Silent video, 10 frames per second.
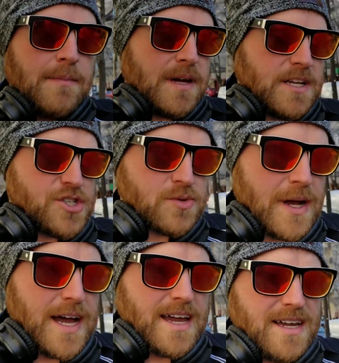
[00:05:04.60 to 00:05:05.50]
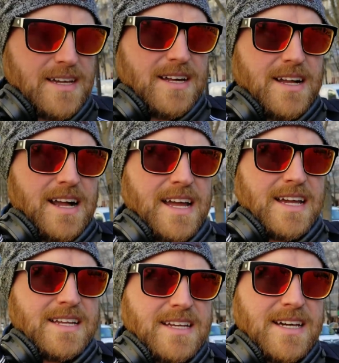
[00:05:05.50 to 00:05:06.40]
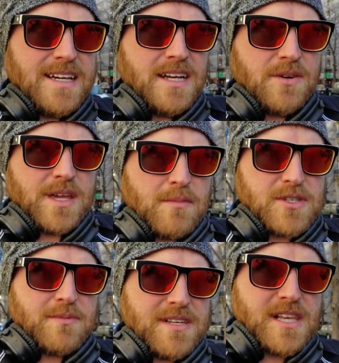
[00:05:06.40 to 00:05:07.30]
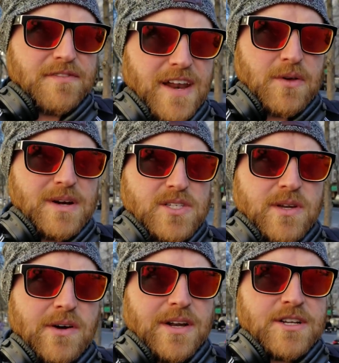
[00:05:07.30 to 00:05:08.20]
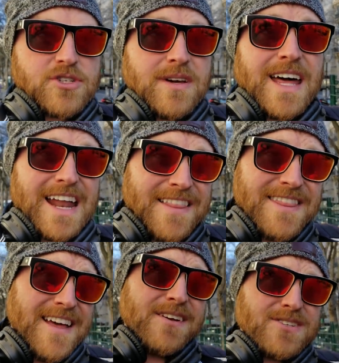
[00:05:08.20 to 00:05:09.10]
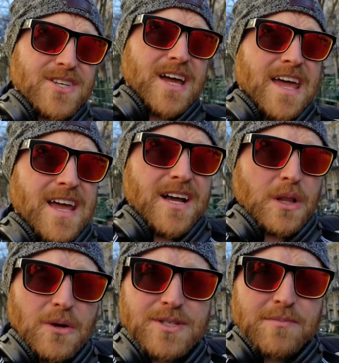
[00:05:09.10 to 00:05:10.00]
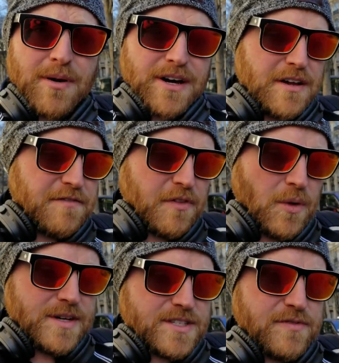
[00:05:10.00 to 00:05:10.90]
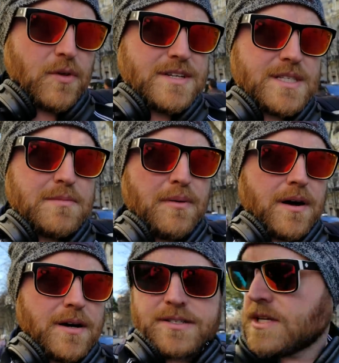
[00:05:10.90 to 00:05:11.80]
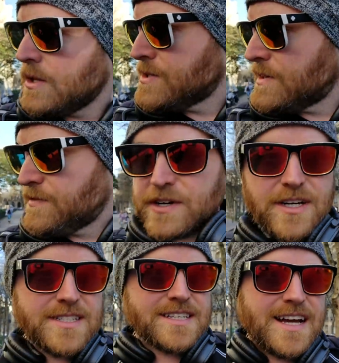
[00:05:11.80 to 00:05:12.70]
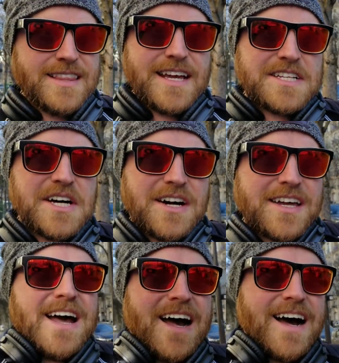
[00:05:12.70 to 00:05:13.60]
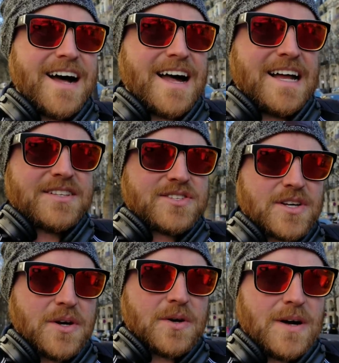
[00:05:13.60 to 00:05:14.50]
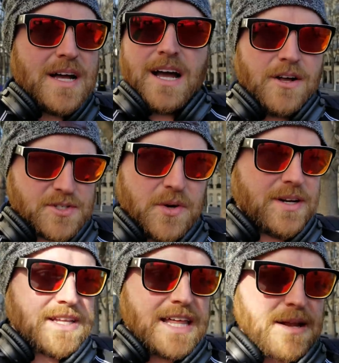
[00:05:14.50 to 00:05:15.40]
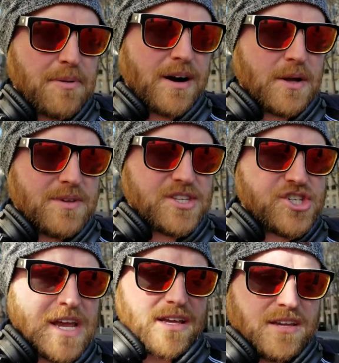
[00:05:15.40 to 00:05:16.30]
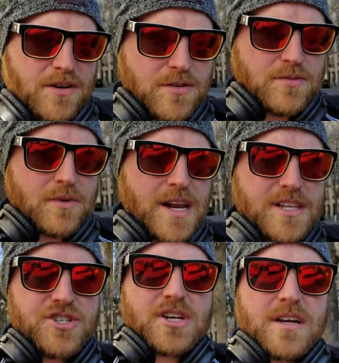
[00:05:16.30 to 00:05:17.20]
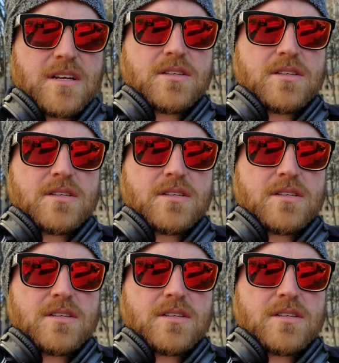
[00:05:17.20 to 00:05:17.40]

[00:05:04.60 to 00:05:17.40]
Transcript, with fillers: I'm gonna try and uh, you know get most of my stuff out of the way so I can go out and enjoy that. And then there's a, a closing party at Floyd's. Floyd's the bar is closing for good tonight. That dog, uh, and so also going to that party with Jake running Jake.